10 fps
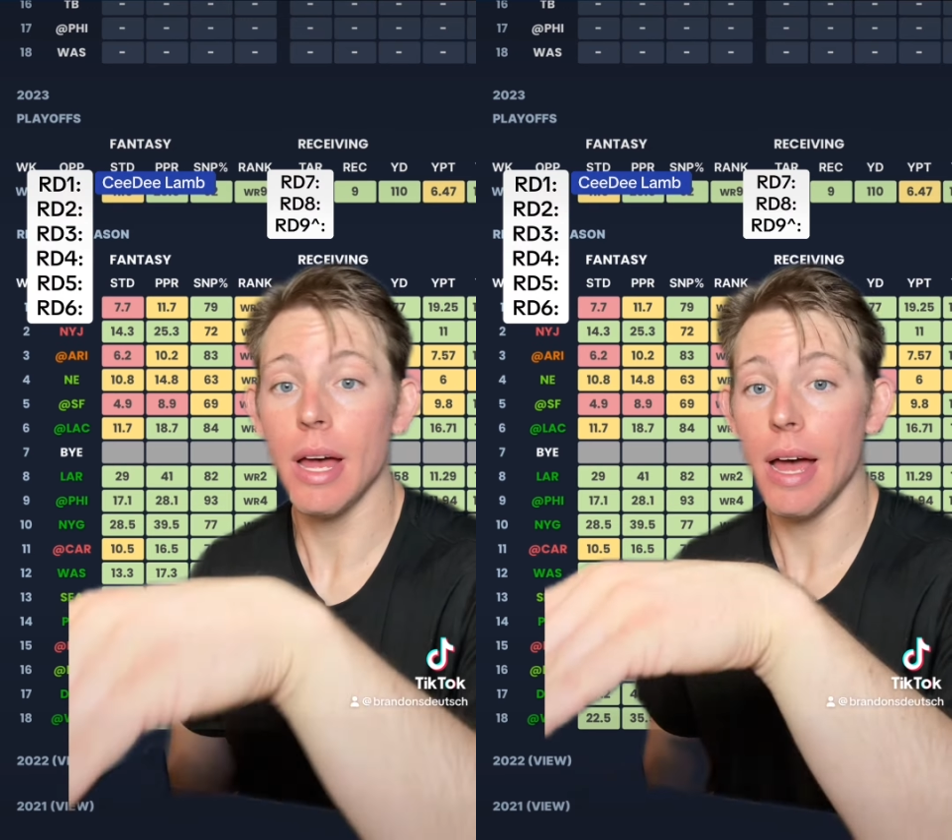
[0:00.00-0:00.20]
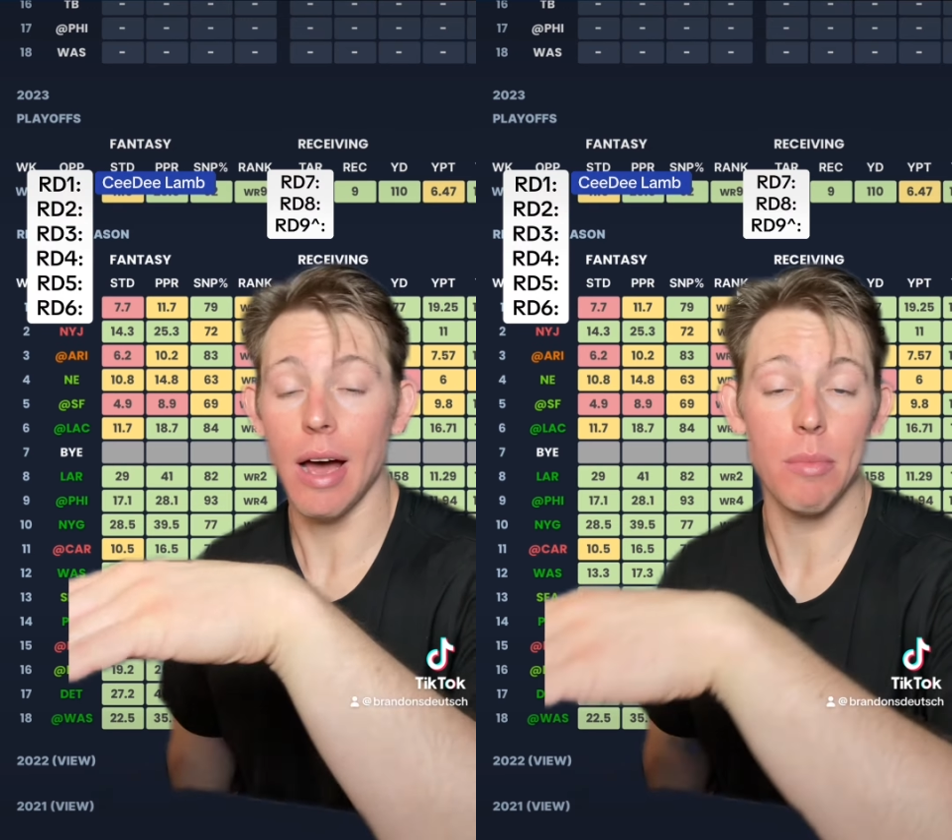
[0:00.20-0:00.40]

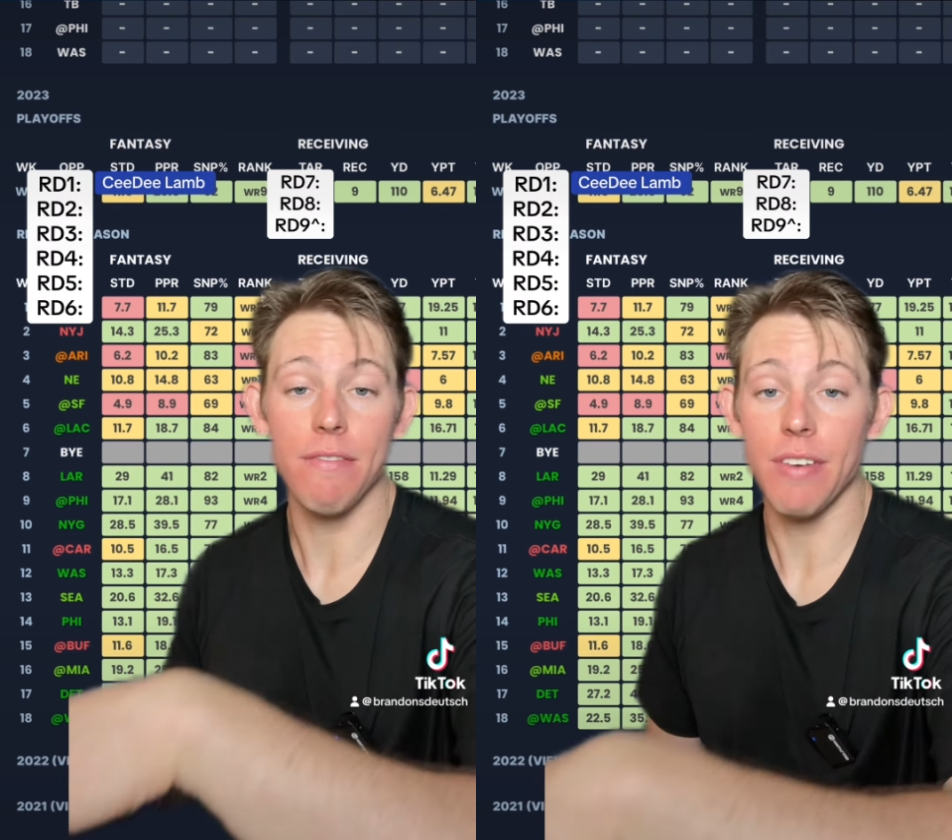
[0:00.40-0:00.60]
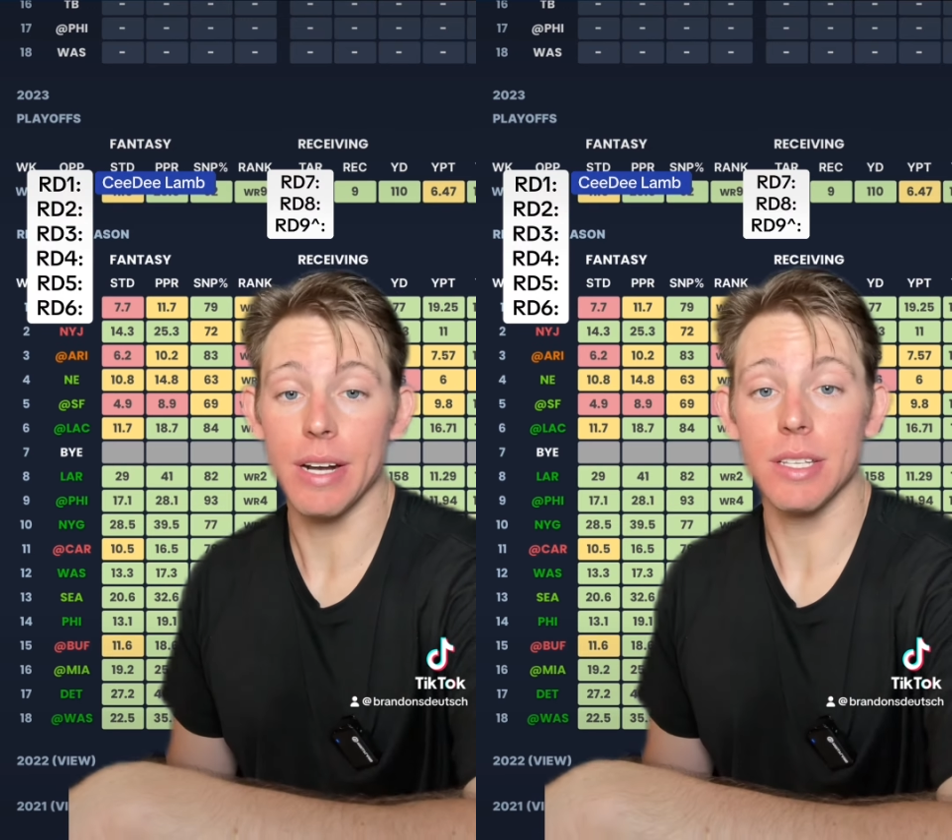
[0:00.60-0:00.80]
how many
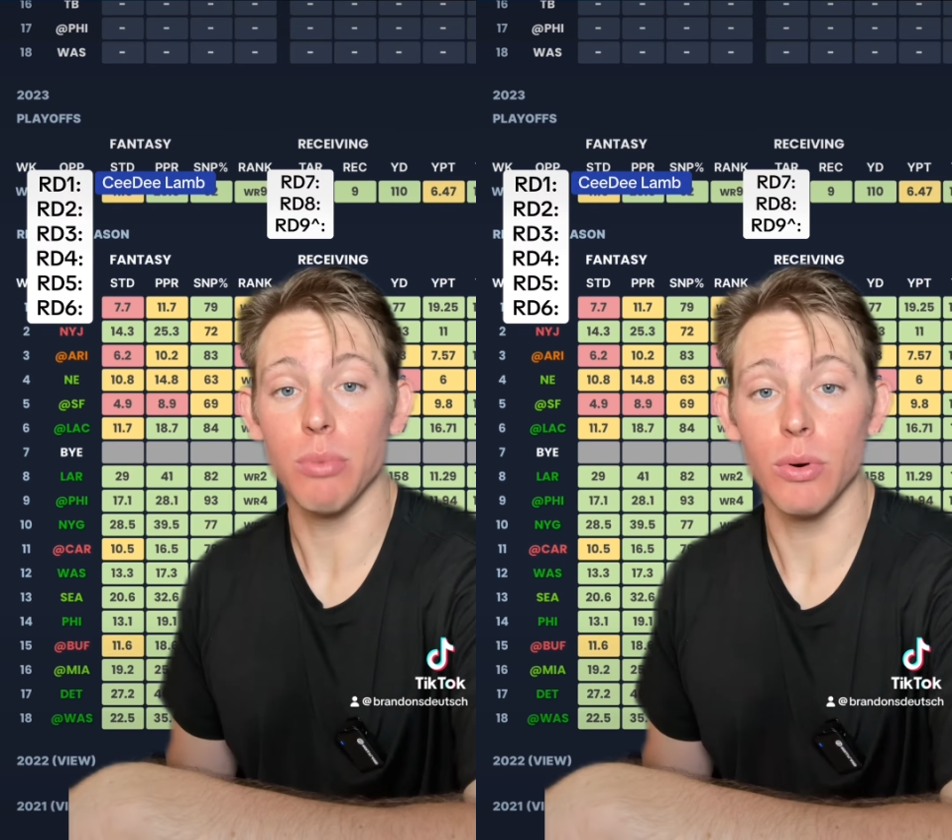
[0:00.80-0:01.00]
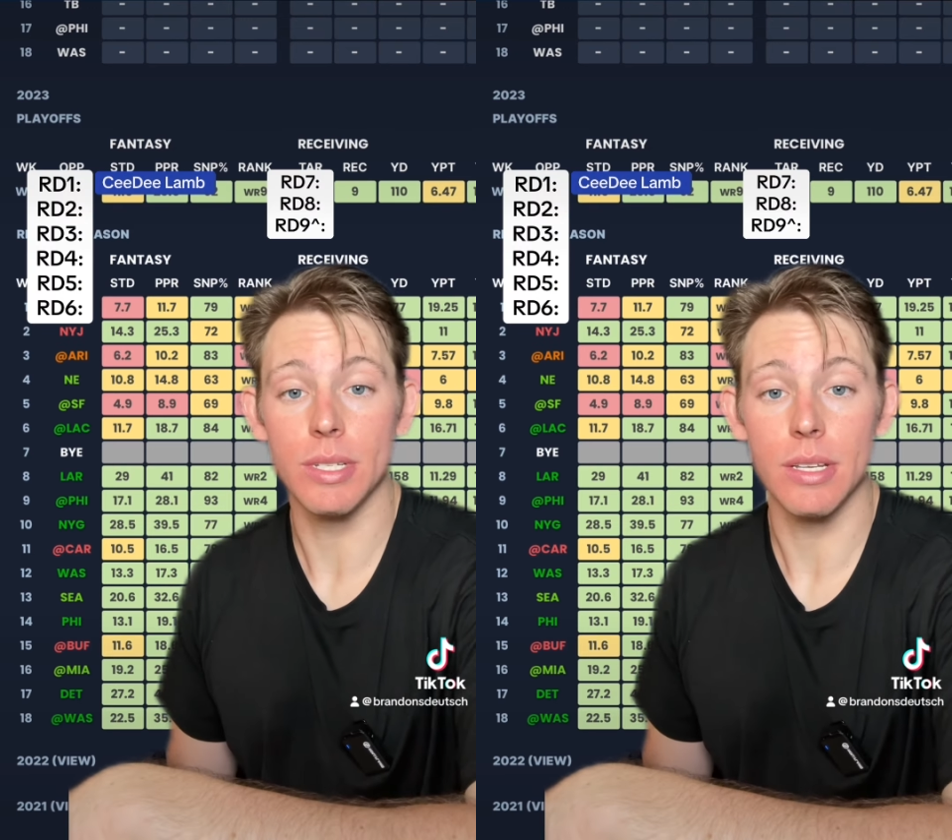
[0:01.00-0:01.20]
fantasy
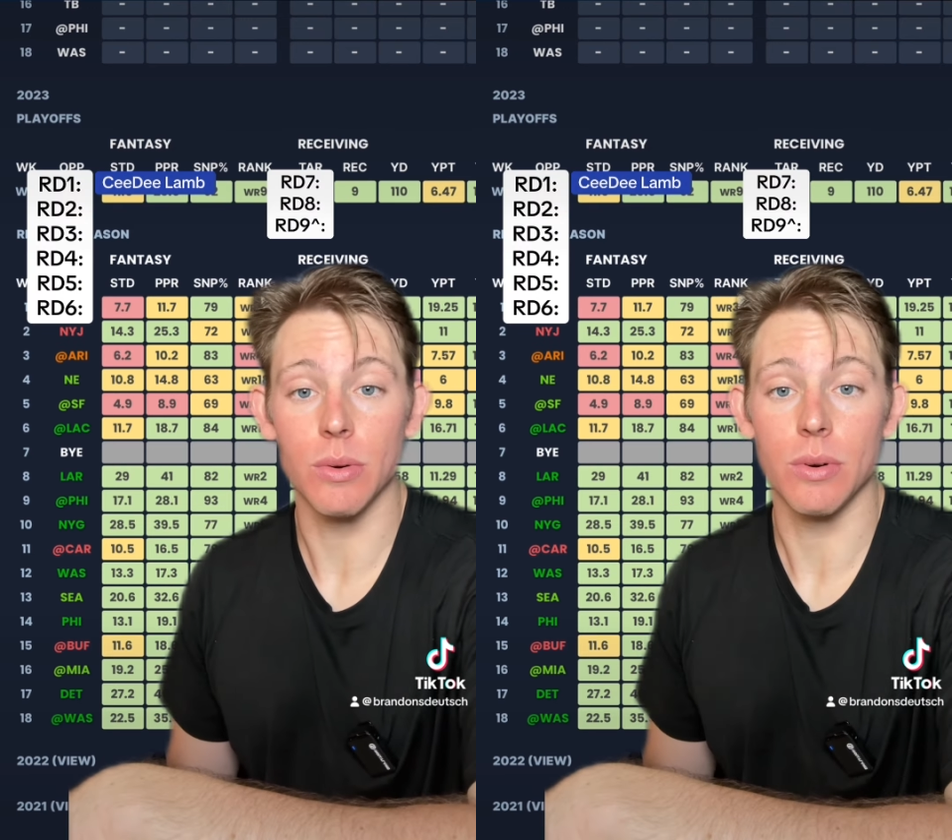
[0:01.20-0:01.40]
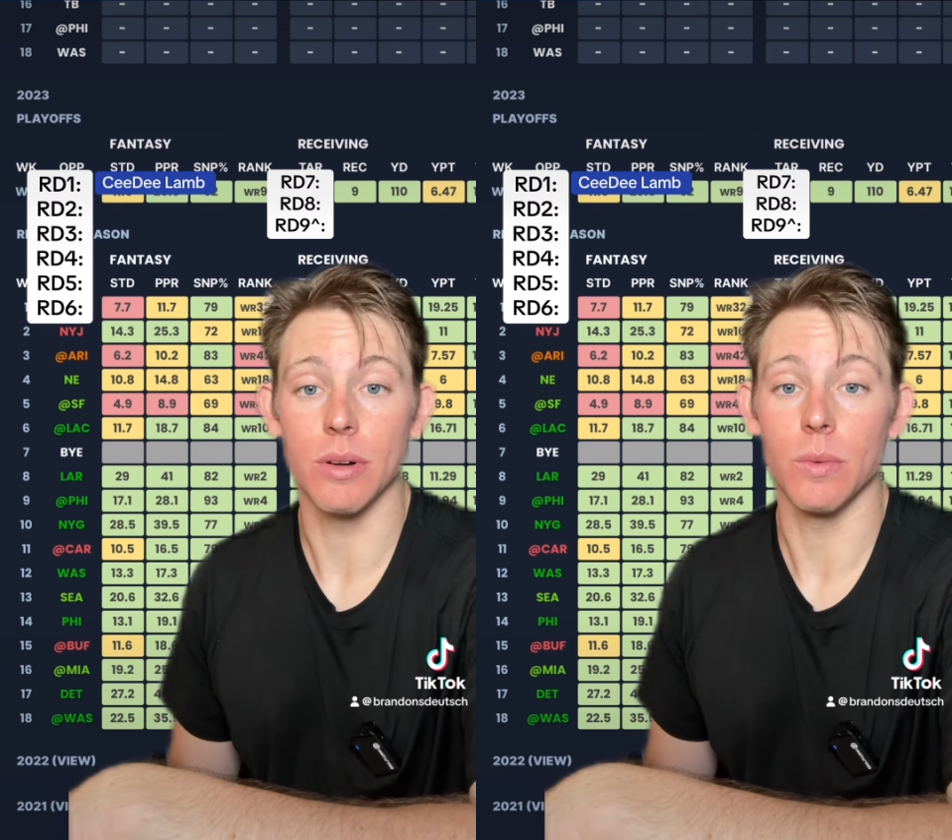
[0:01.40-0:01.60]
points they
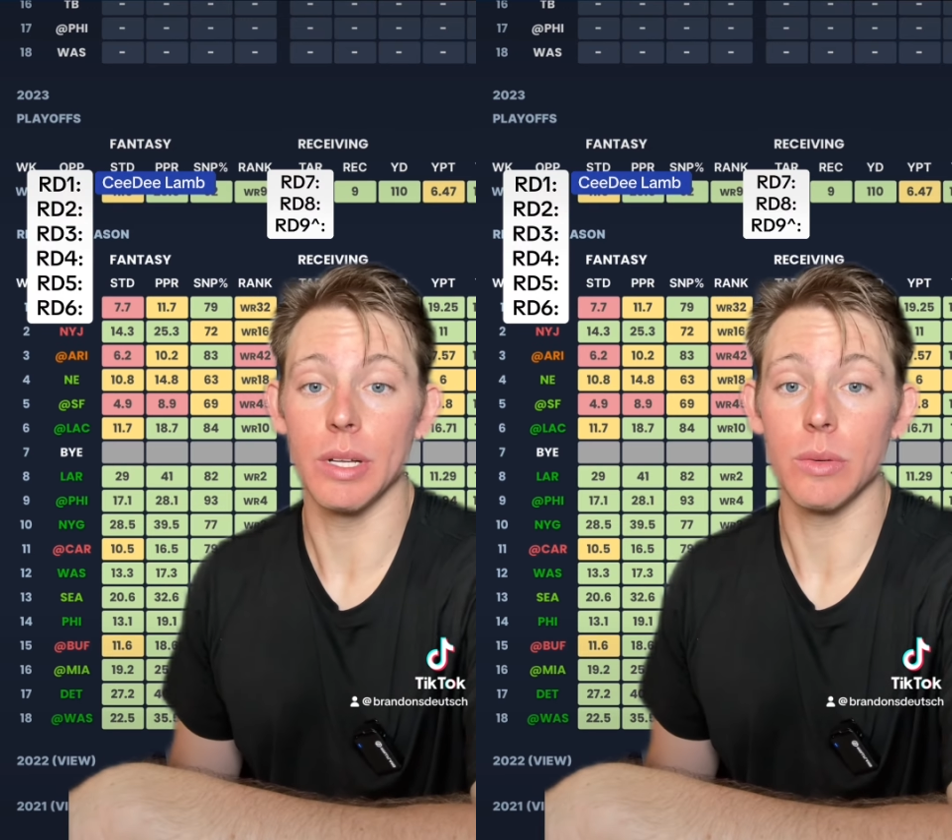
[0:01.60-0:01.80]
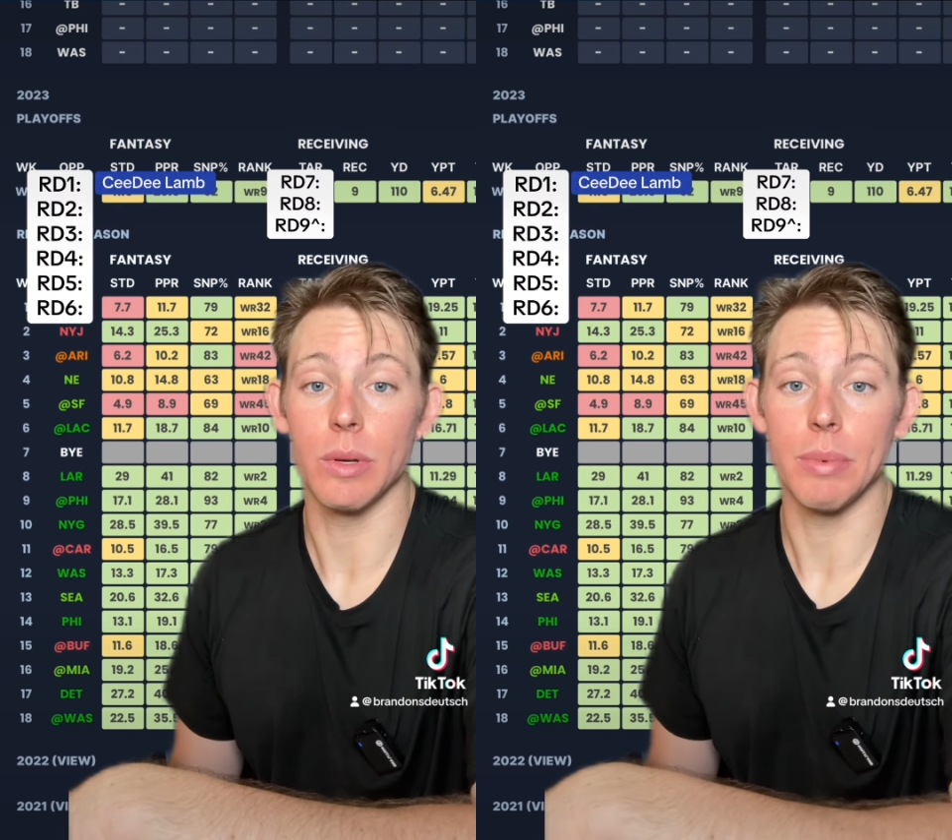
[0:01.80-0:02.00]
scored on a week-to-week